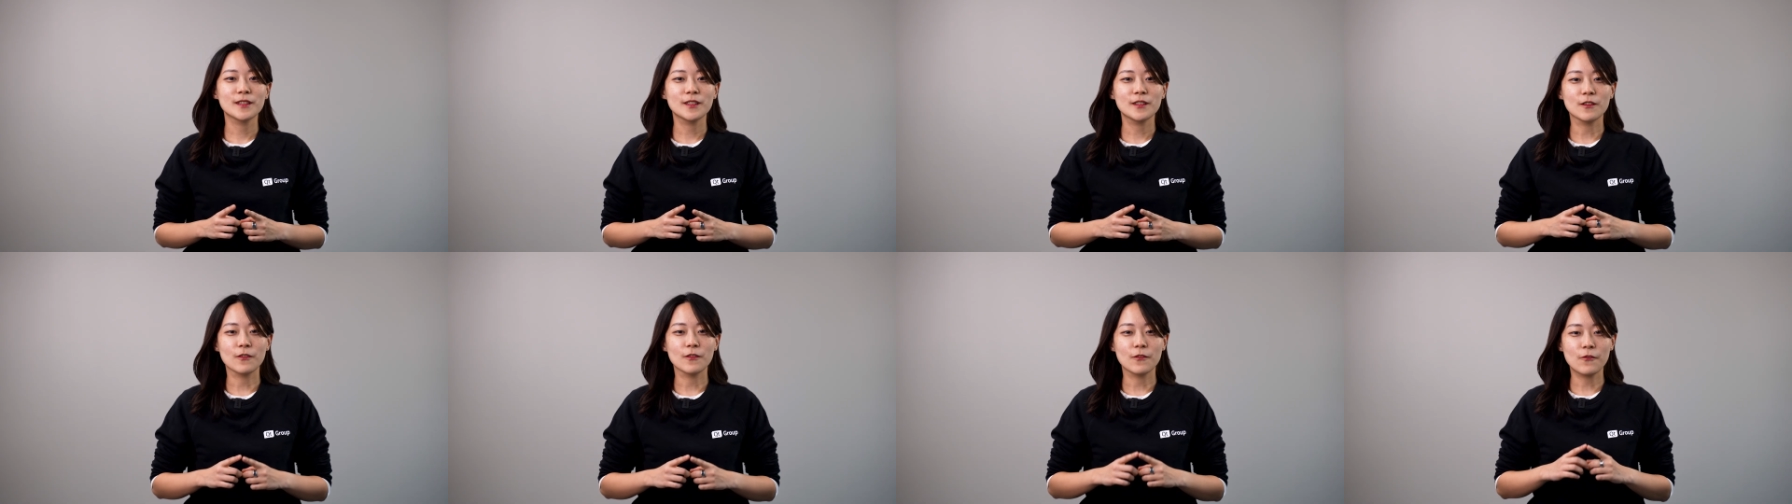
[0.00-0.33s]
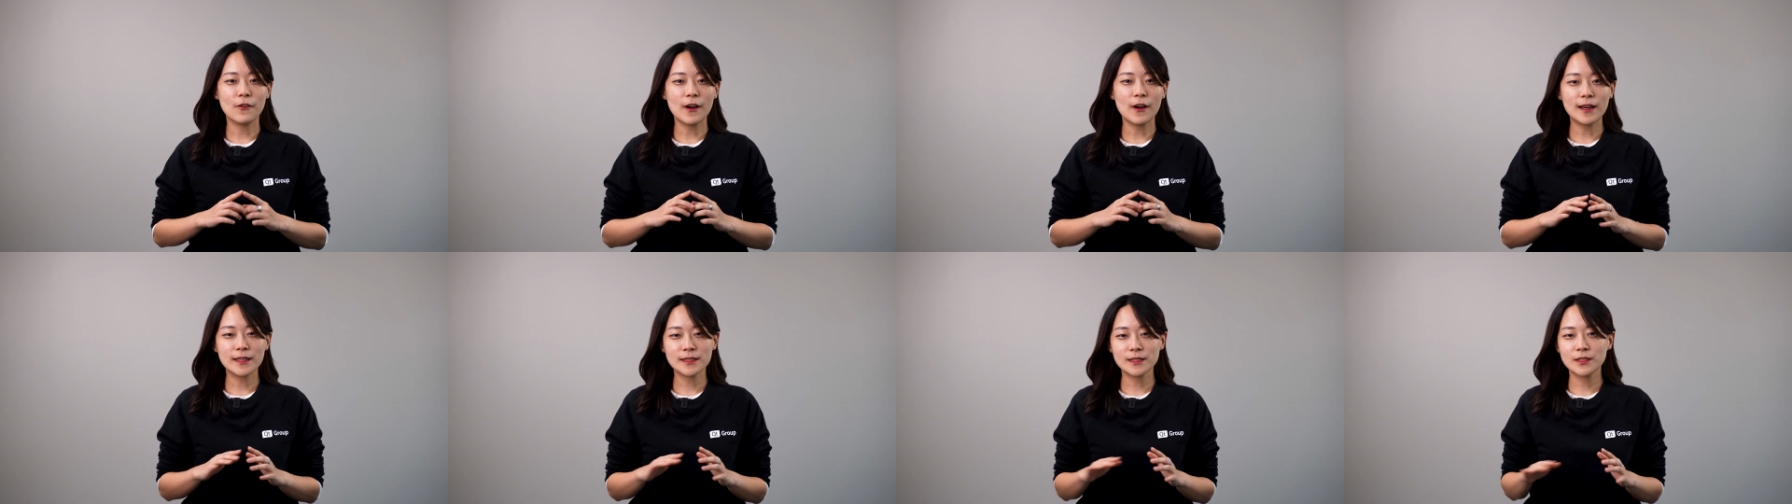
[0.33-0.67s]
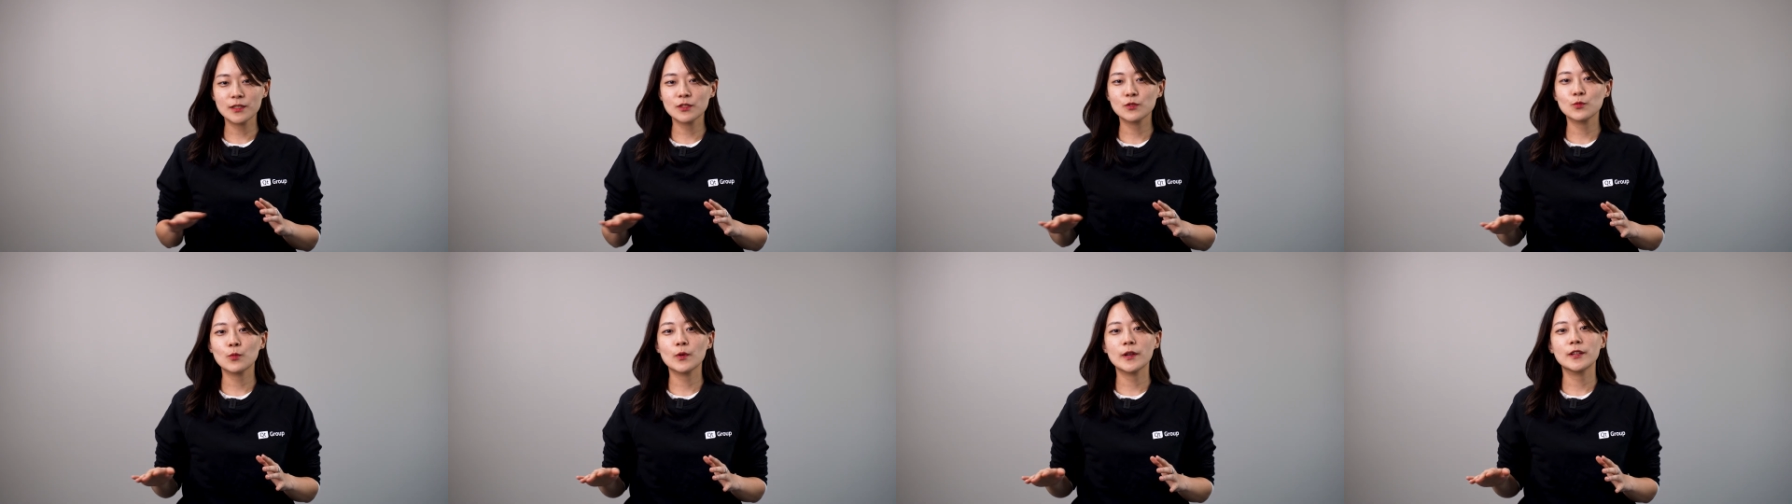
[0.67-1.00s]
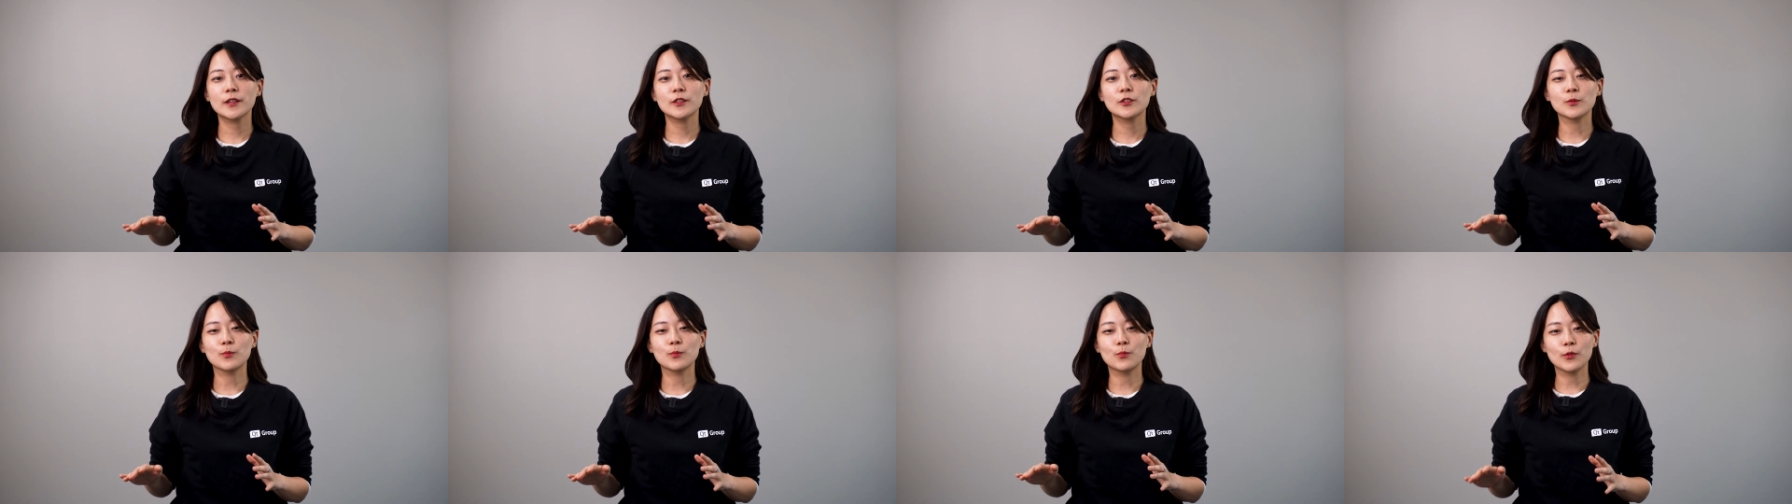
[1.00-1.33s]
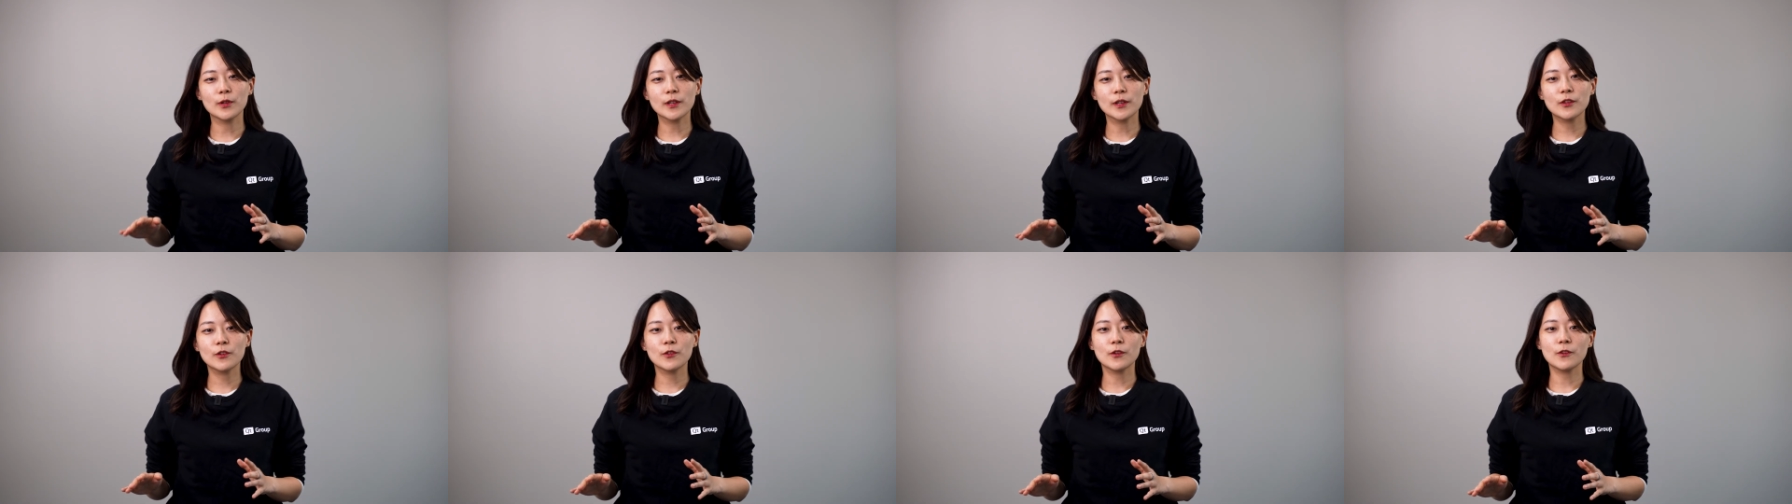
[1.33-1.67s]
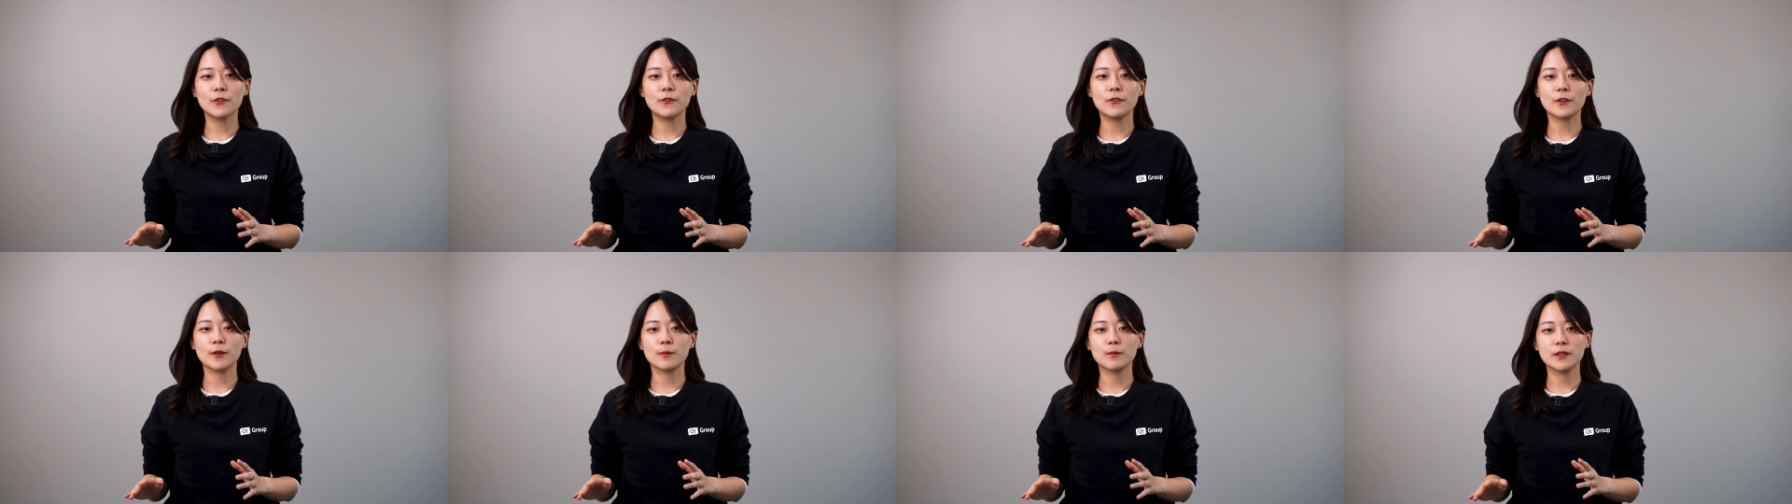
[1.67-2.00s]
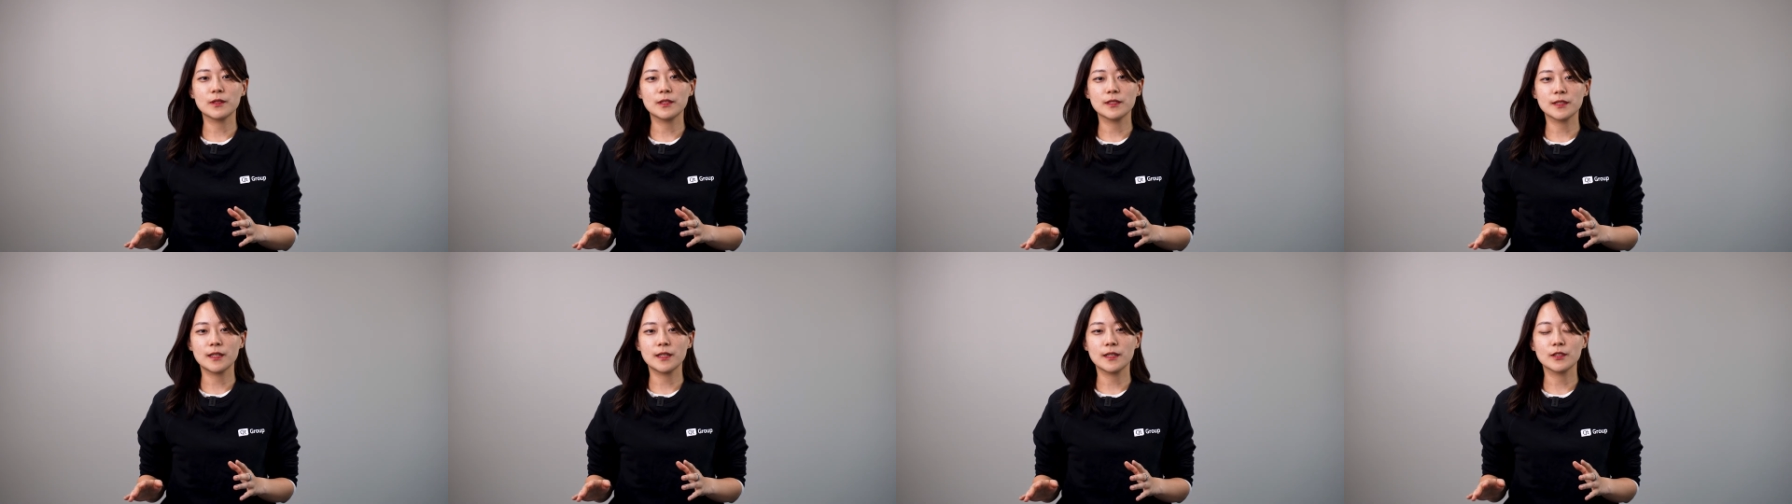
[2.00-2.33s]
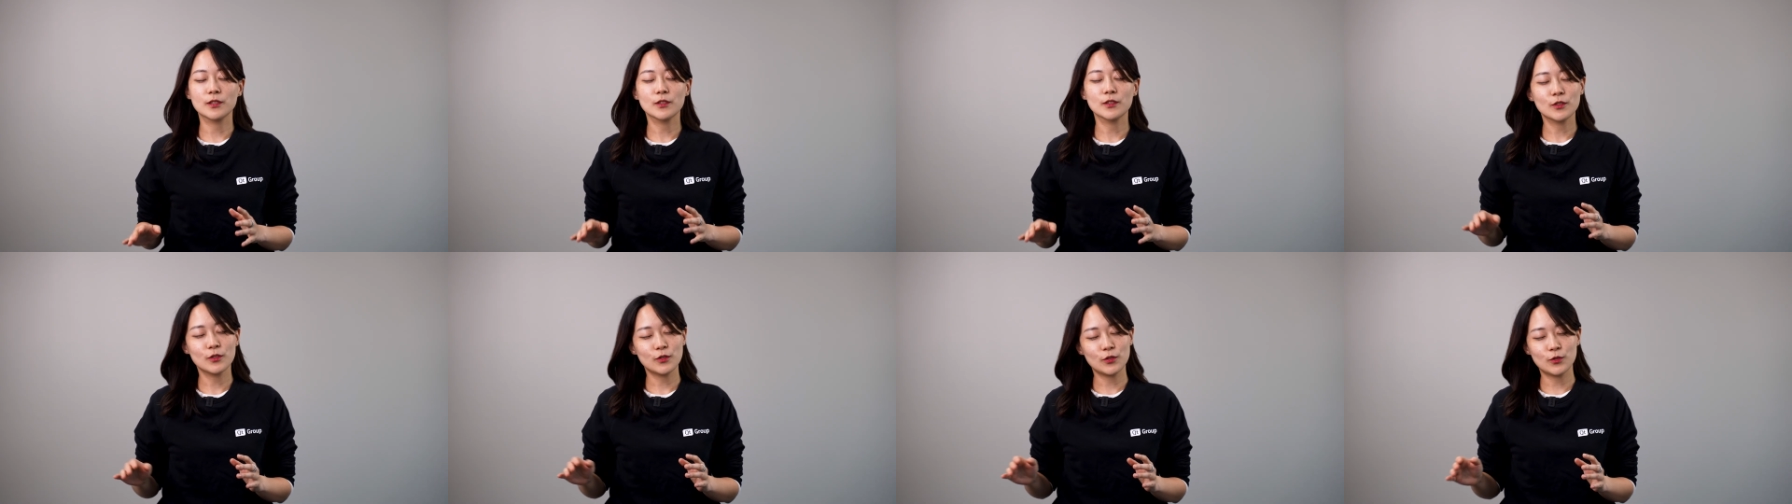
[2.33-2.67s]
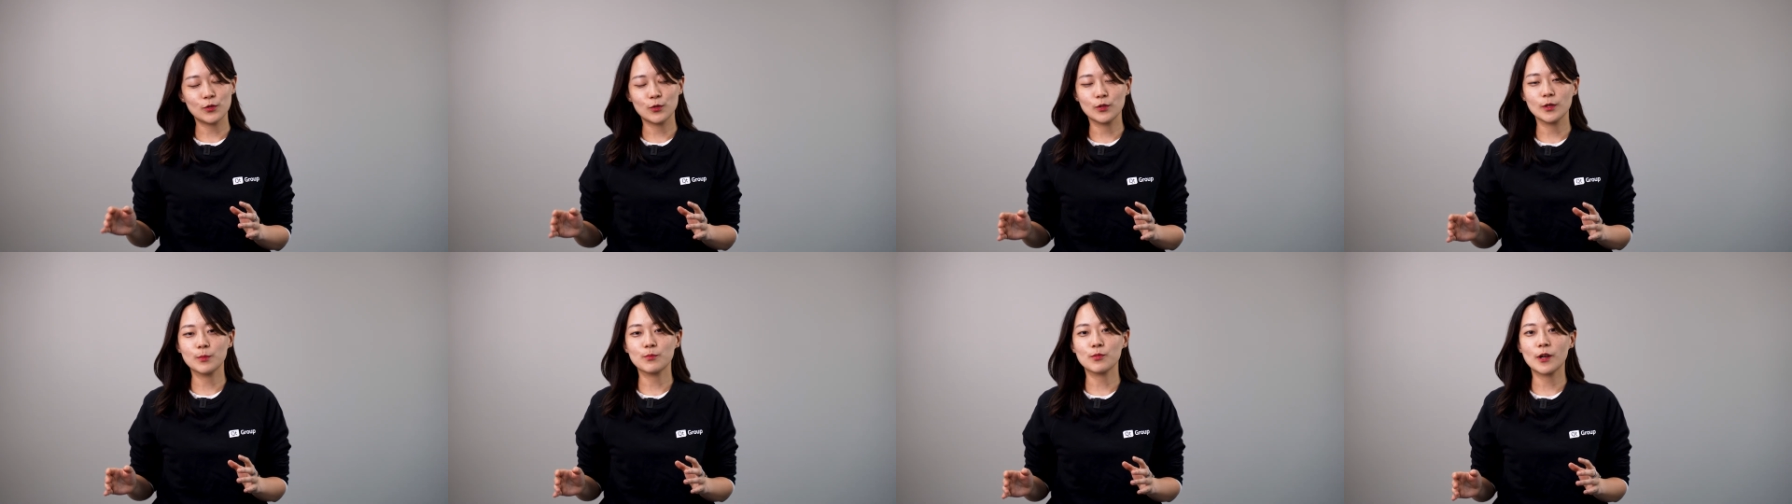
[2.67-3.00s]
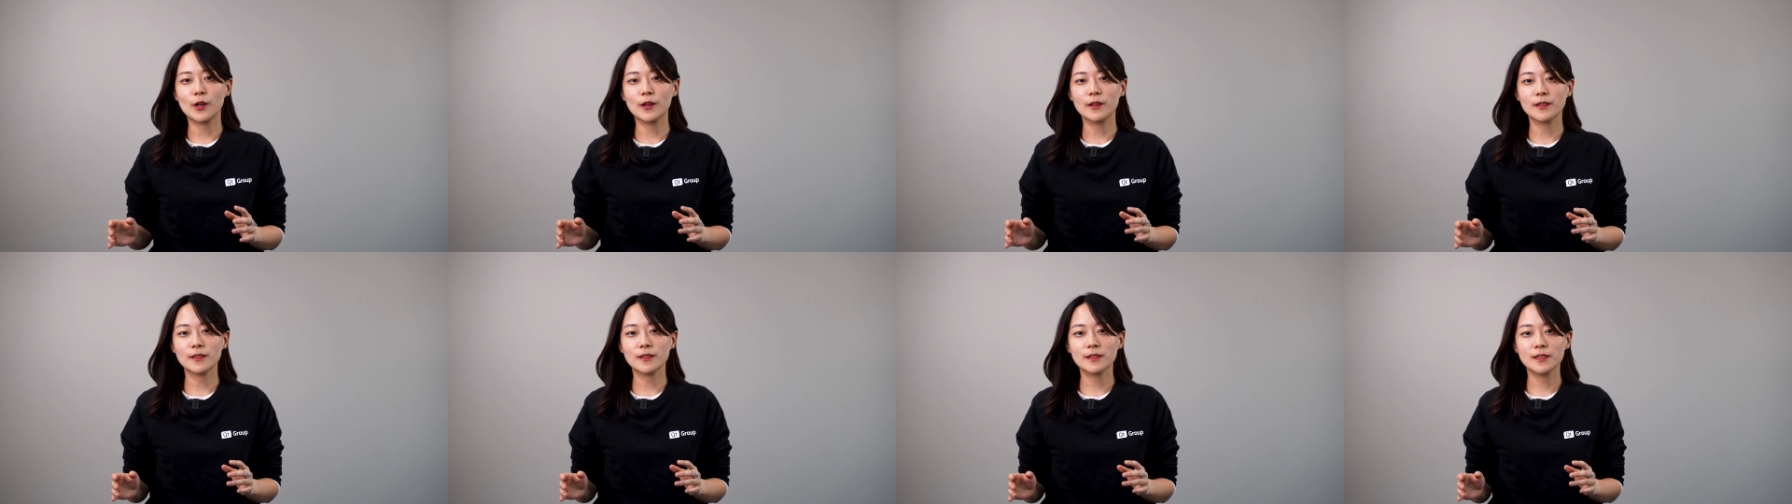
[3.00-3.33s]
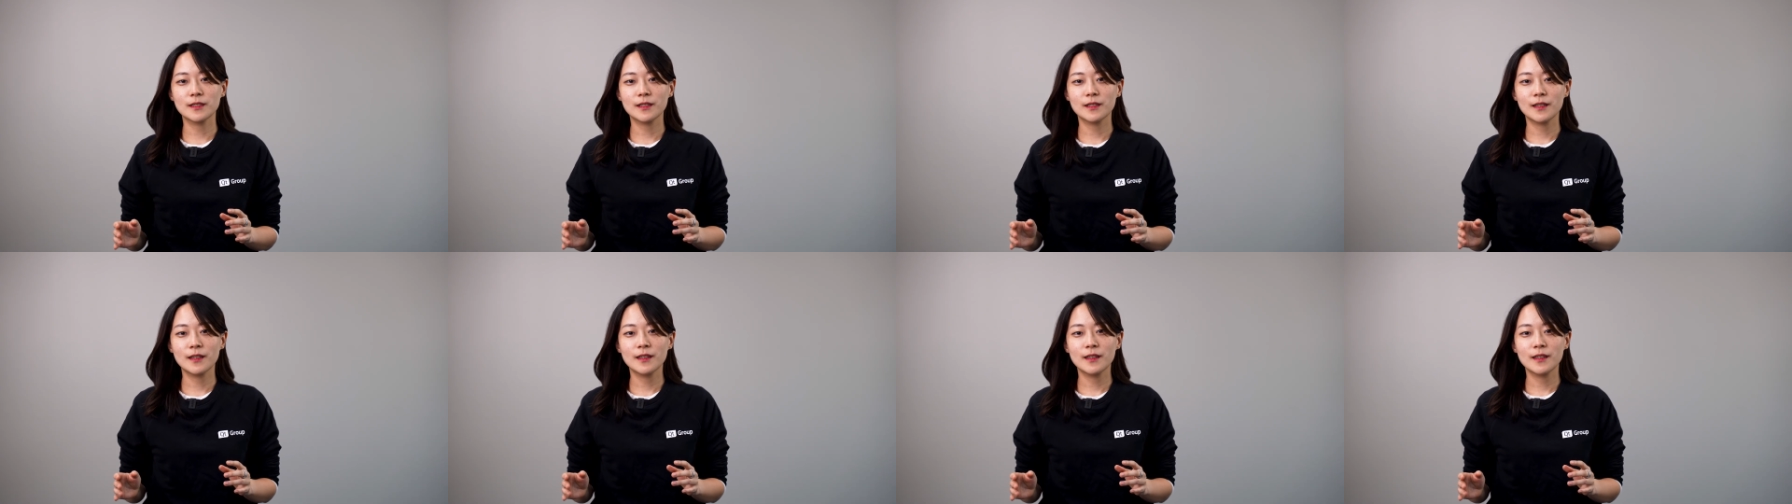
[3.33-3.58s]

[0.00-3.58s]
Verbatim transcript: the fastest way to bring your Figma design to the product.